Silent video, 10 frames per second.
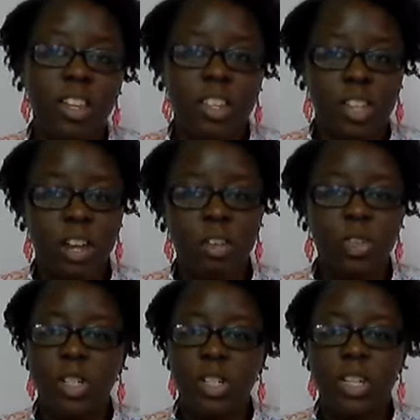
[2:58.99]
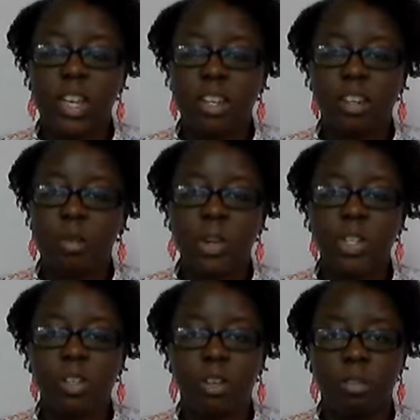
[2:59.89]
So I don't usually get the
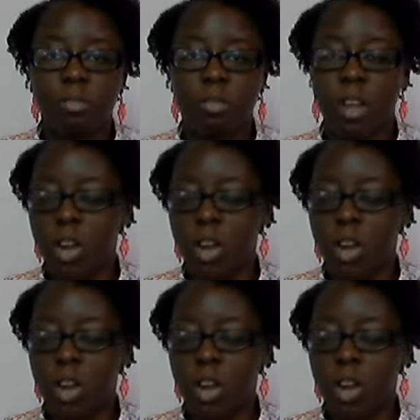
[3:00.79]
original